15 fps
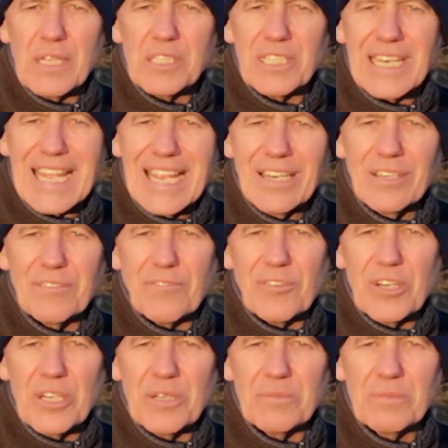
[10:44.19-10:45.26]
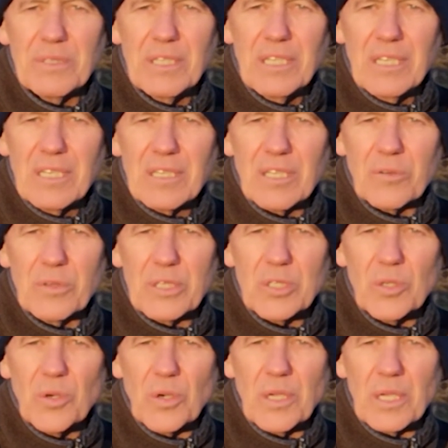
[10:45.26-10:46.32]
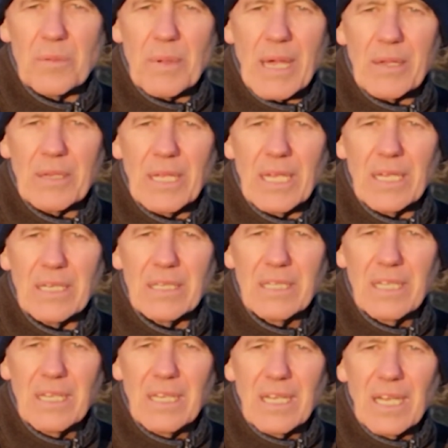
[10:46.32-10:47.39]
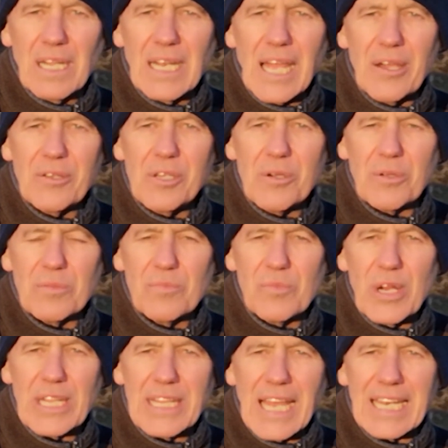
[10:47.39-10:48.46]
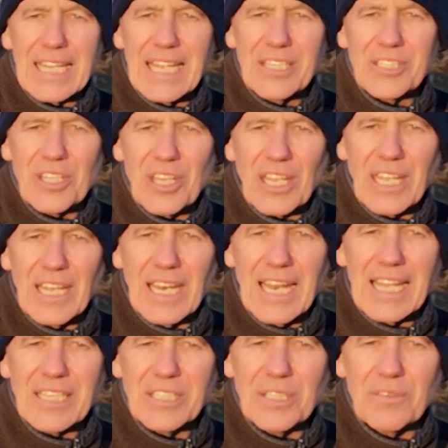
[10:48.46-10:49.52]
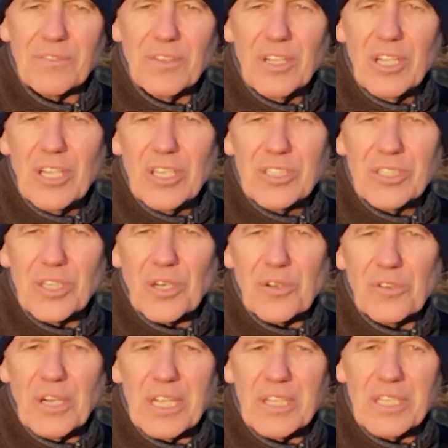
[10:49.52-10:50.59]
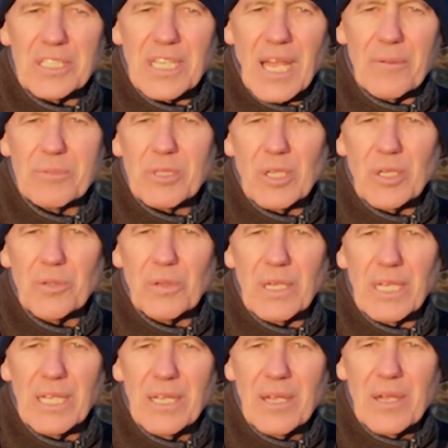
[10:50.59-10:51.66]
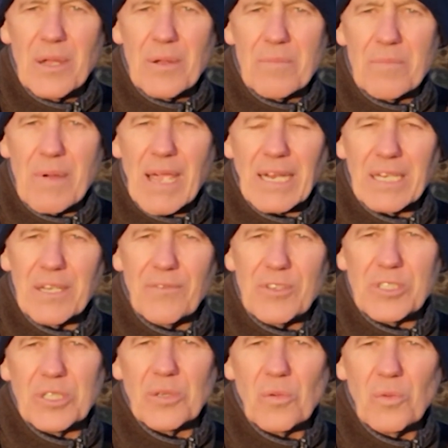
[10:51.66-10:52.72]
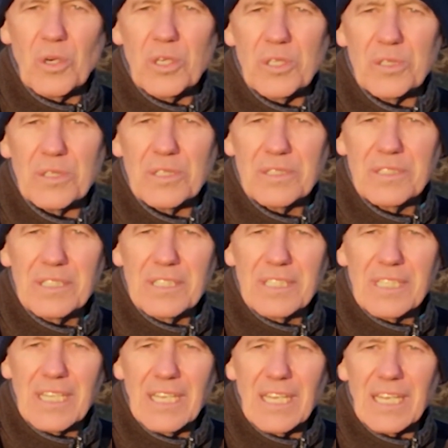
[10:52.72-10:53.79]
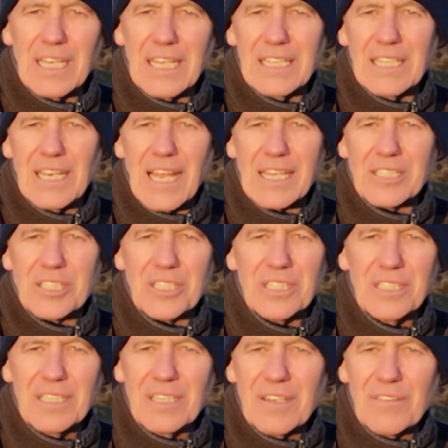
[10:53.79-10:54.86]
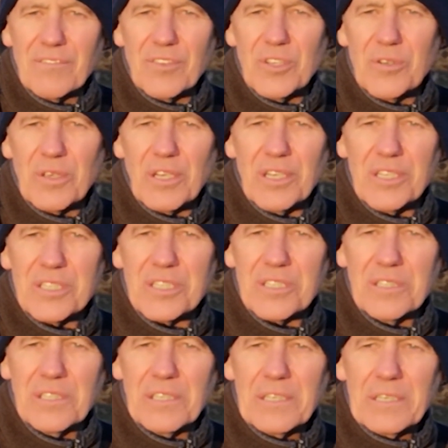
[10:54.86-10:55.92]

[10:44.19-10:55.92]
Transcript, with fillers: It's an inner freedom that we're talking about here and how you can bring that into the collective to create this absolutely magnificent world uh, in the next few years.